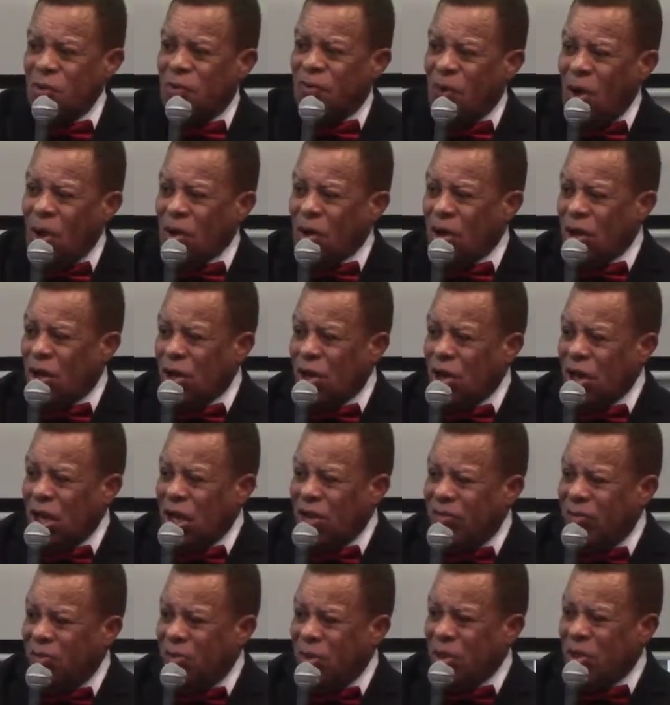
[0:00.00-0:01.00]
You fall in
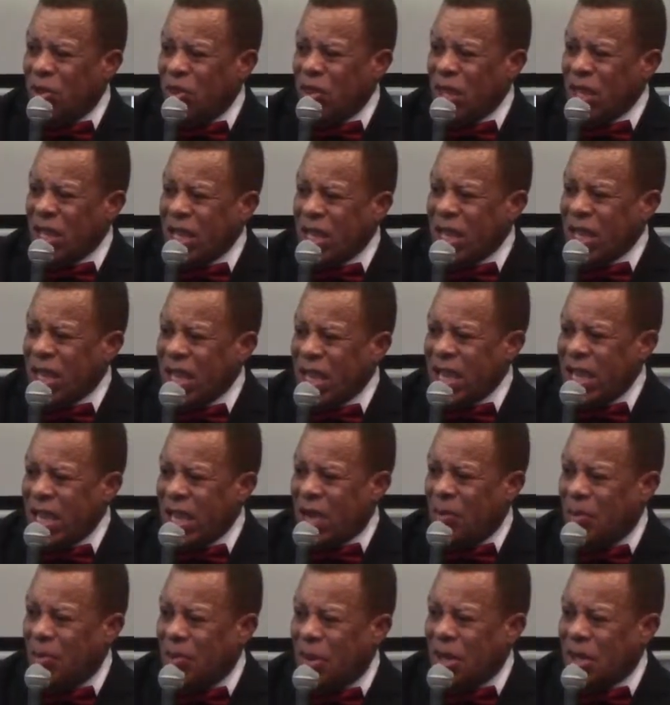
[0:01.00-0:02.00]
love with
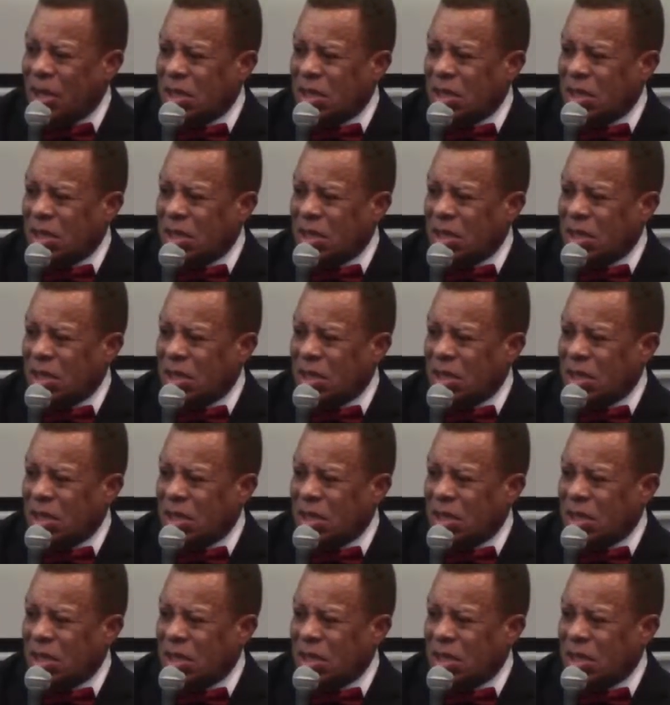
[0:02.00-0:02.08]
Him.